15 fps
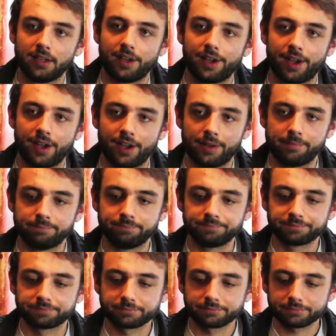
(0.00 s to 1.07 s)

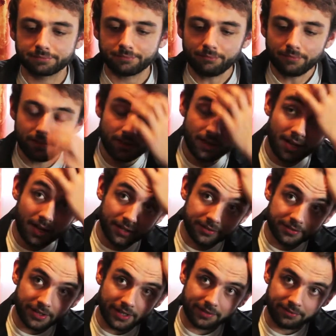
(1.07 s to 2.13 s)
And
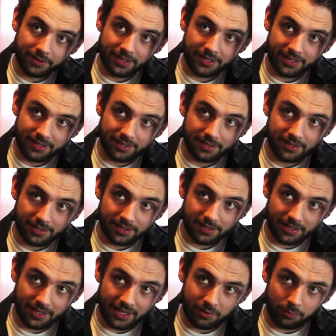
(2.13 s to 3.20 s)
like really,
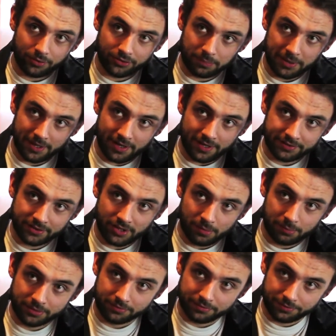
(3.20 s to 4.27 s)
it was a bit
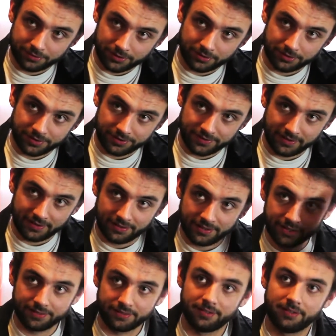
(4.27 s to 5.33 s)
uncommon for testicular
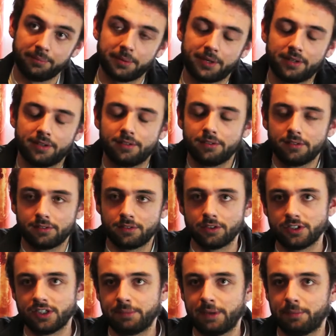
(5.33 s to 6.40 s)
cancer because it's
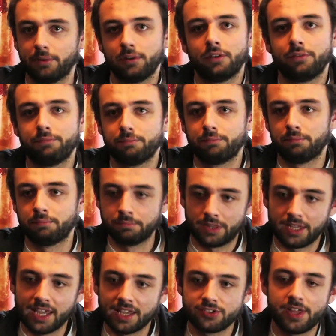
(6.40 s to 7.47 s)
usually people of
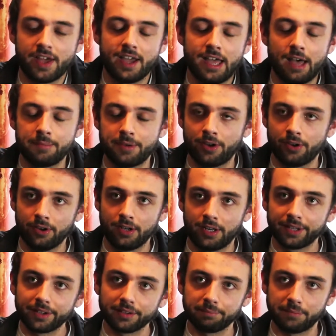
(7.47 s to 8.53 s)
the age that I am now,
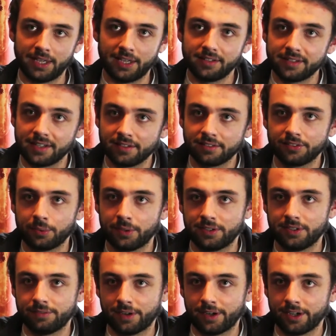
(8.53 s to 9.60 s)
like 18 to
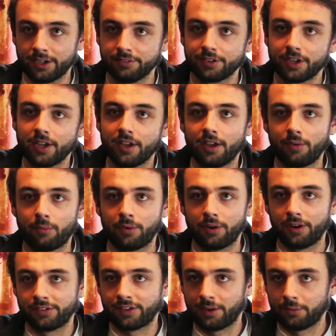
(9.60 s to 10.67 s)
25.
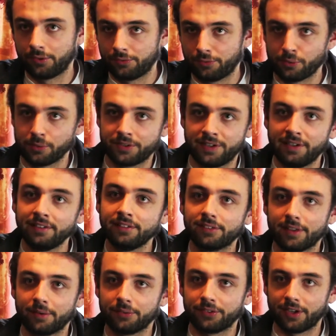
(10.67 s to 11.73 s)
Whereas I was 14, so
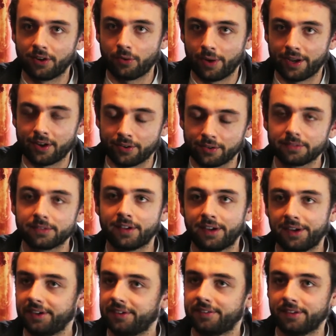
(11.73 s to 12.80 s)
that was like quite
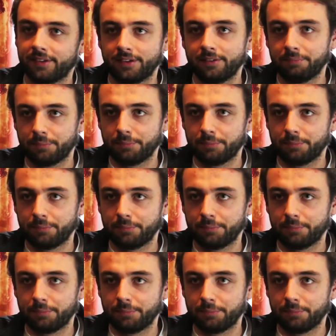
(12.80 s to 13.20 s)
outside the